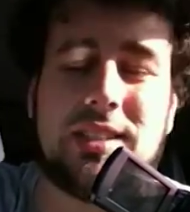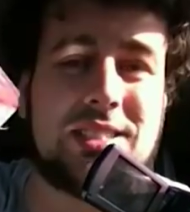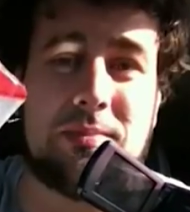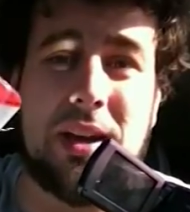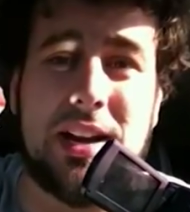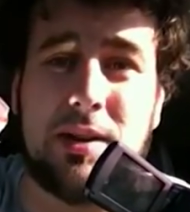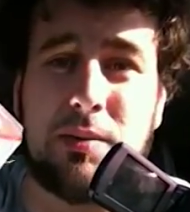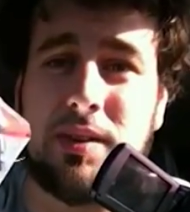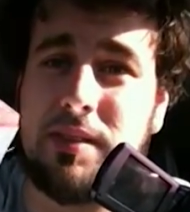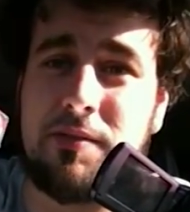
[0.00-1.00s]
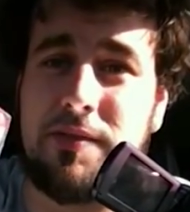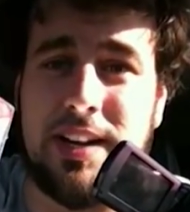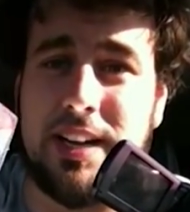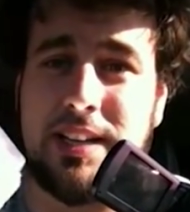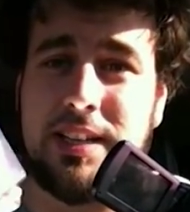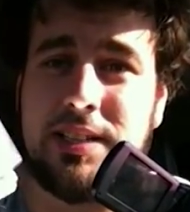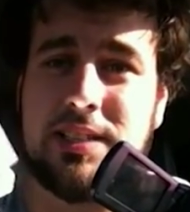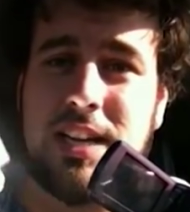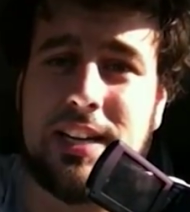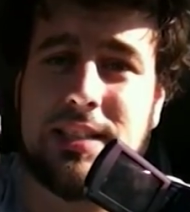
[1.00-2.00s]
It doesn't matter what the fitting on the other
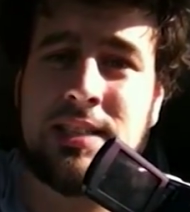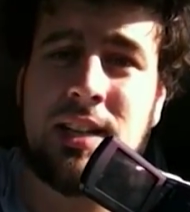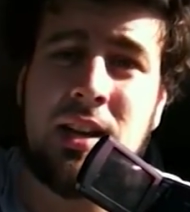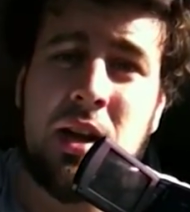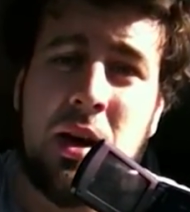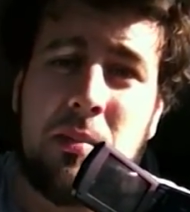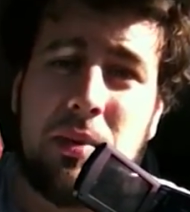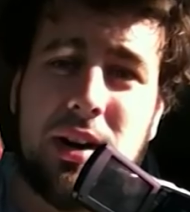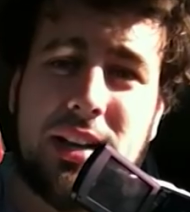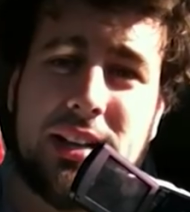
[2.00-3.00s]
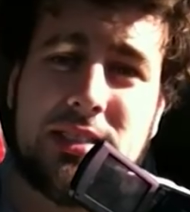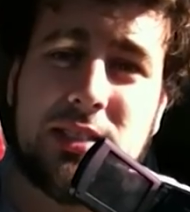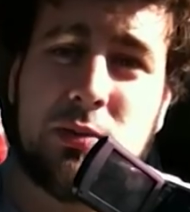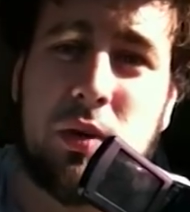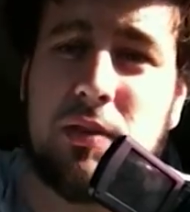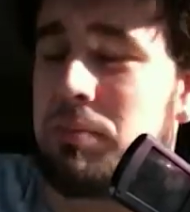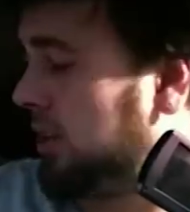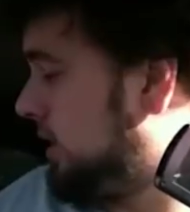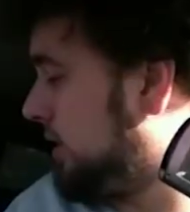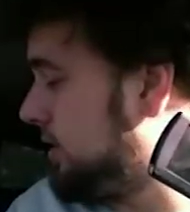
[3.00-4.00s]
side is, but it's a swivel
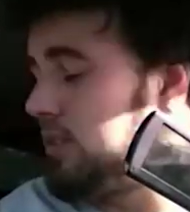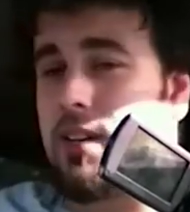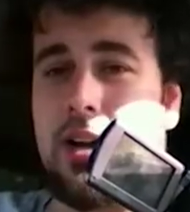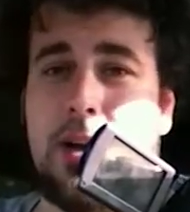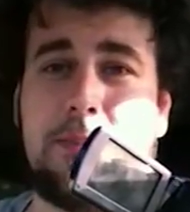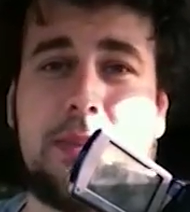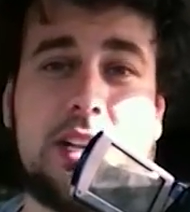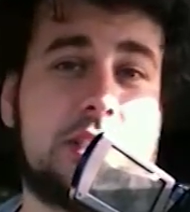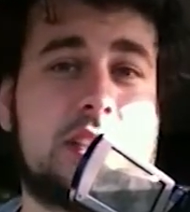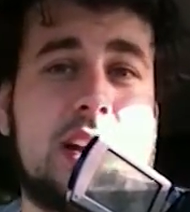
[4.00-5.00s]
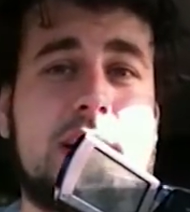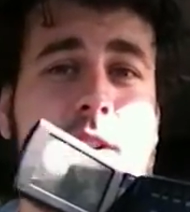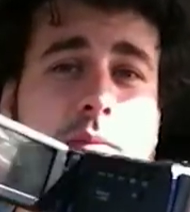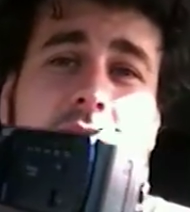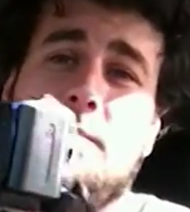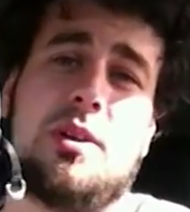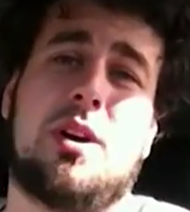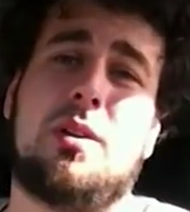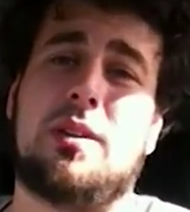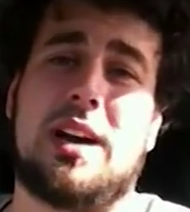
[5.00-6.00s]
plug. Um, I just got it at Home
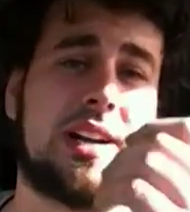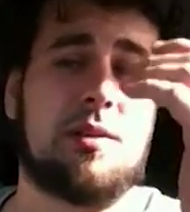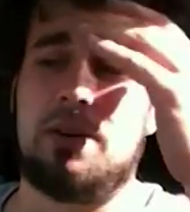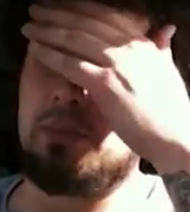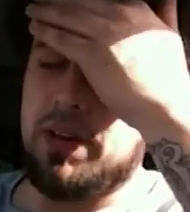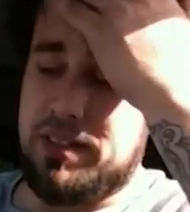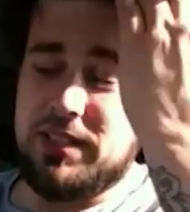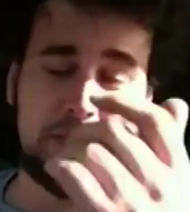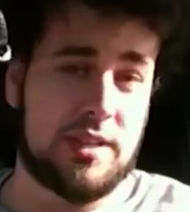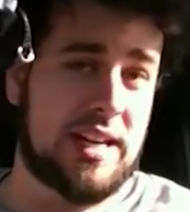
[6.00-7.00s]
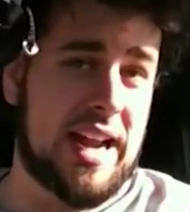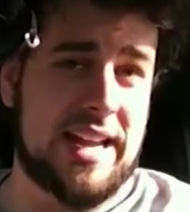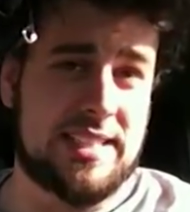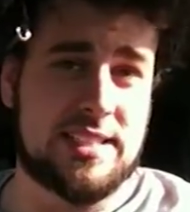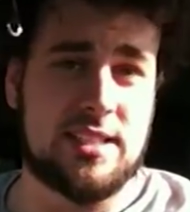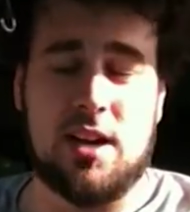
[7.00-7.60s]
Depot. I know about this one at Ace.